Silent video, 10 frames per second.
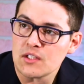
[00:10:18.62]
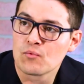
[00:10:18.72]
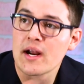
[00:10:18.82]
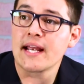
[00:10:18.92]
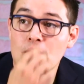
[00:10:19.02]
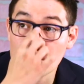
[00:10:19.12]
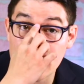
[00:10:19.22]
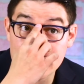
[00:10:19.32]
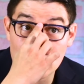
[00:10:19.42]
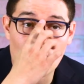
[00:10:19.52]
Right, or
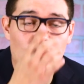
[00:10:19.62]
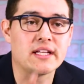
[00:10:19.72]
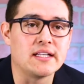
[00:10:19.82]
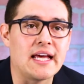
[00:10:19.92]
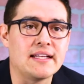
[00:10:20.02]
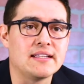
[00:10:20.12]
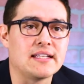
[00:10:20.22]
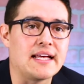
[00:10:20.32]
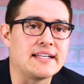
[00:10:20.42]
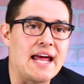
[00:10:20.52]
got the hold
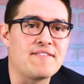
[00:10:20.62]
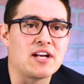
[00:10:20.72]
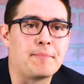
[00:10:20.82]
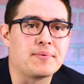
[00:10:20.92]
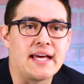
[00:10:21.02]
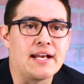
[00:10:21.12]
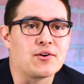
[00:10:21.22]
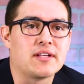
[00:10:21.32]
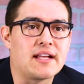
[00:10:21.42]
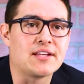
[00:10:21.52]
and gave it up later
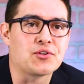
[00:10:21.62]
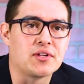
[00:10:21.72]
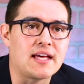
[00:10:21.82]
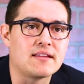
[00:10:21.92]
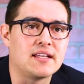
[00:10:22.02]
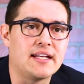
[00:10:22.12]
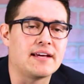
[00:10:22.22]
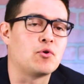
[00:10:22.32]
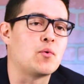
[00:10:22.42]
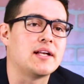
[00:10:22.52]
in the 9th or the 10th inning
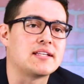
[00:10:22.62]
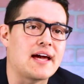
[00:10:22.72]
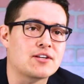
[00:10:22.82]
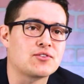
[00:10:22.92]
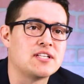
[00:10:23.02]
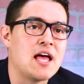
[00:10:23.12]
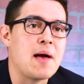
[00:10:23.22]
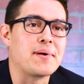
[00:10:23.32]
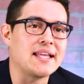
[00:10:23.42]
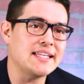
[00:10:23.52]
and we went into extras.
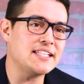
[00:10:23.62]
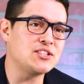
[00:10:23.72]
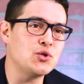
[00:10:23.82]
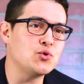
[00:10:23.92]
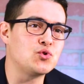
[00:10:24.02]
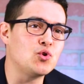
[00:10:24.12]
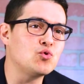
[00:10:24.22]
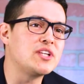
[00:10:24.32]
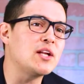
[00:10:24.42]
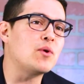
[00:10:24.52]
But at least you
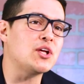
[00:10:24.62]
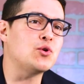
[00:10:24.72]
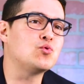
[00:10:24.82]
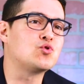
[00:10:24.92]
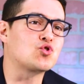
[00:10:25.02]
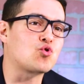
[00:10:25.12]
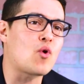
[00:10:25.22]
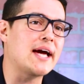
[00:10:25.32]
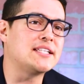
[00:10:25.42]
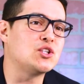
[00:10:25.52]
did what you
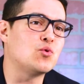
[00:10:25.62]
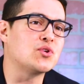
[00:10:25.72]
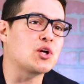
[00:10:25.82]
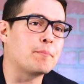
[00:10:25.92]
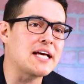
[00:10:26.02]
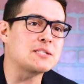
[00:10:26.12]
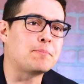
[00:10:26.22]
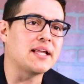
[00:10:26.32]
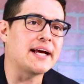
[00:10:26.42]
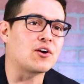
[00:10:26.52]
tried to do with your best
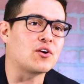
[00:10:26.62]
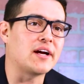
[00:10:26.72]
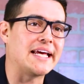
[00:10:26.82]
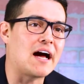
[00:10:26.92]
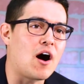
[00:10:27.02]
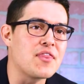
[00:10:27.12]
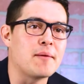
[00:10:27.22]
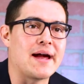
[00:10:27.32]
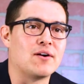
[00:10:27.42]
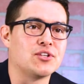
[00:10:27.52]
player on the
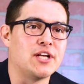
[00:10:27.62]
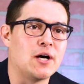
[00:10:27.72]
mound,